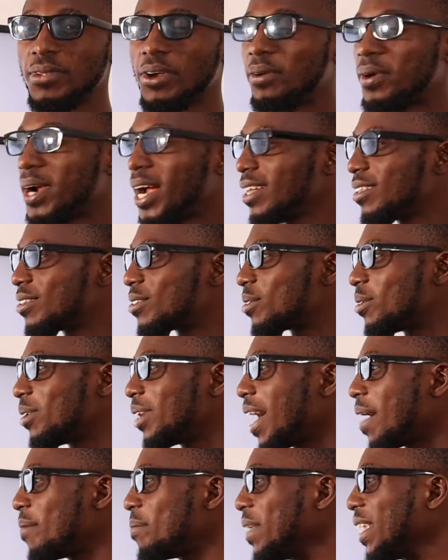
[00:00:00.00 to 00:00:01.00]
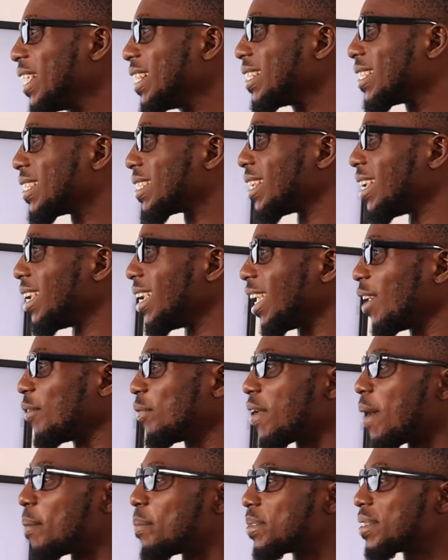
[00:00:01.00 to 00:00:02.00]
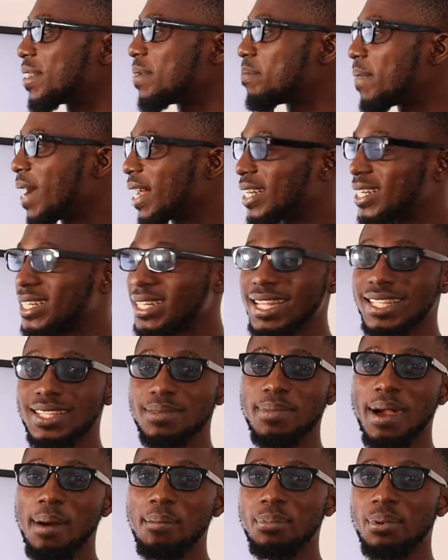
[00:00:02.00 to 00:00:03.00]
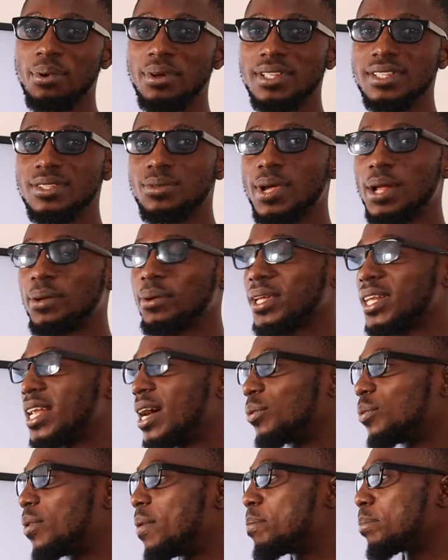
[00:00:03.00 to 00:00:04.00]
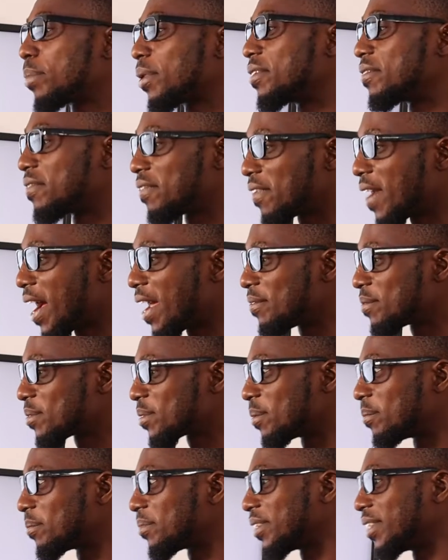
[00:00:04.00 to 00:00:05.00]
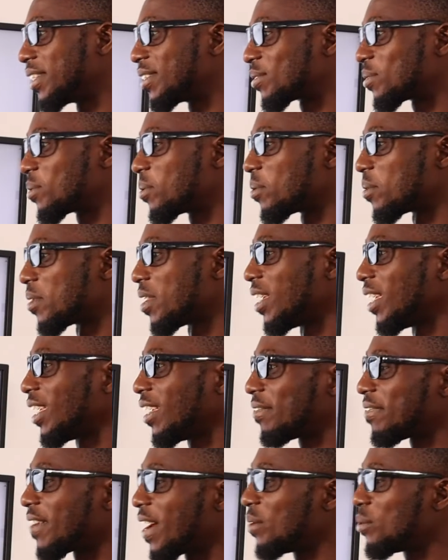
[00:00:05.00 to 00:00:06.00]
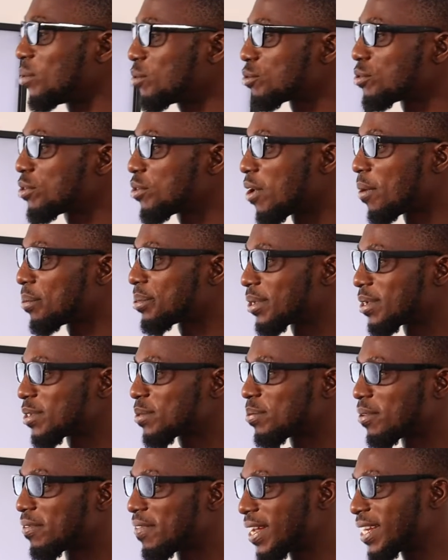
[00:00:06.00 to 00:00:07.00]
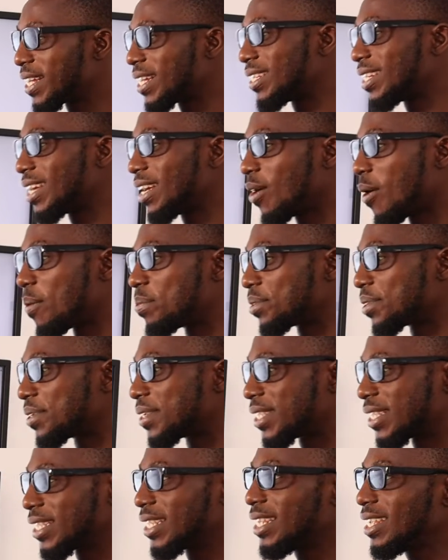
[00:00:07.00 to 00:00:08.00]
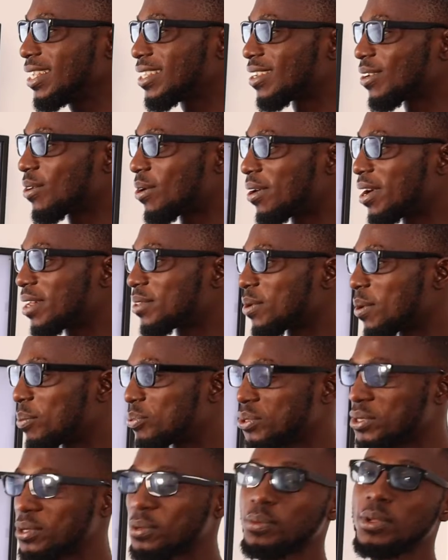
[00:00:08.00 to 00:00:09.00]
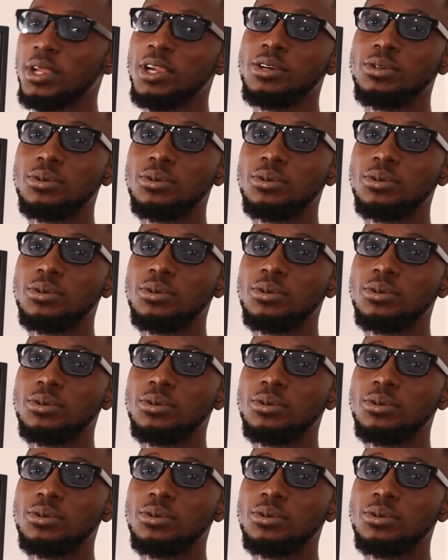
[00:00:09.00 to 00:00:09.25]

All right, so that means if we are putting back the decimal points, we are looking at 1.5 something. So if I look through the options provided, the option C is the correct option.